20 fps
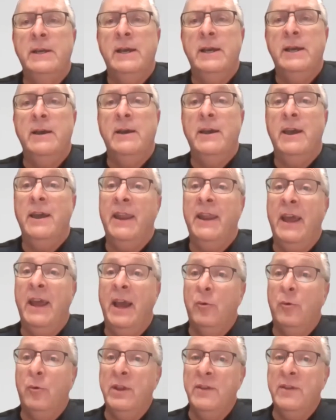and now
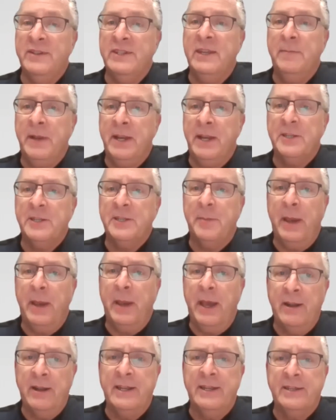we're even seeing
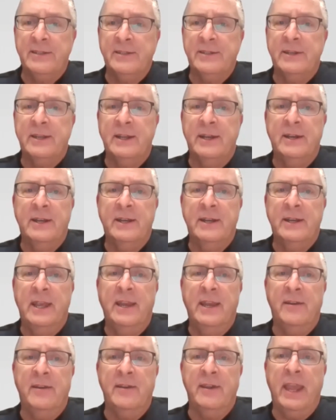municipalities get
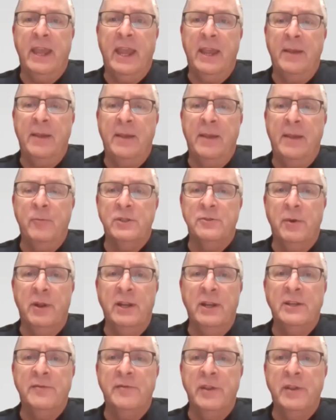into the game, which is
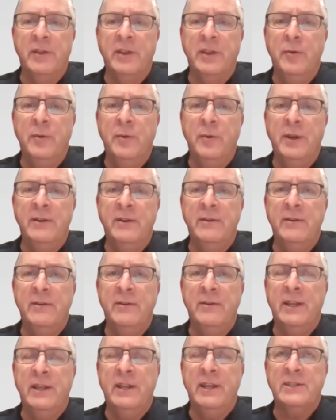relatively new. We didn't
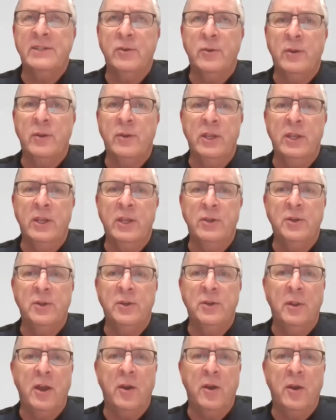necessarily used to do
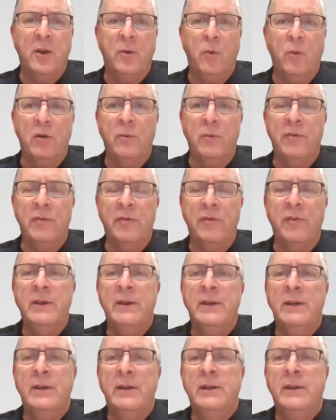a lot of work with,
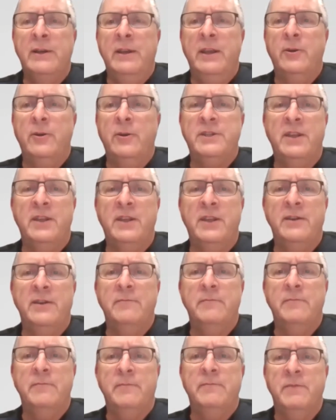say the
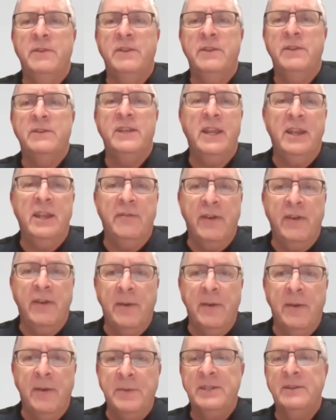city of
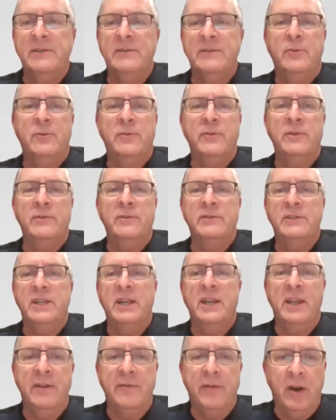Edmonton or the
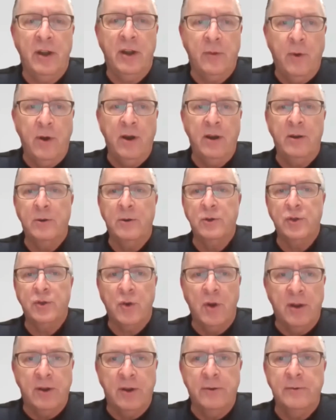city of Ottawa or
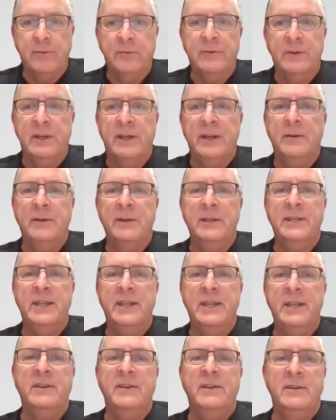Toronto.
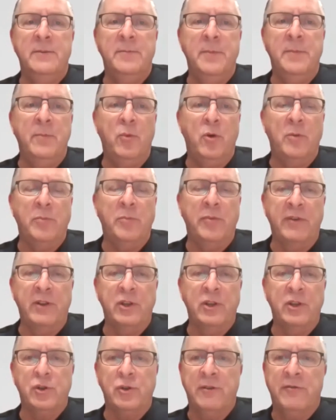Tended to be more
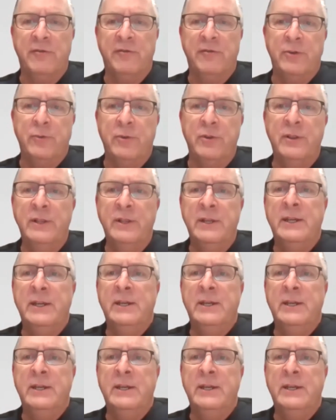provincial and federal.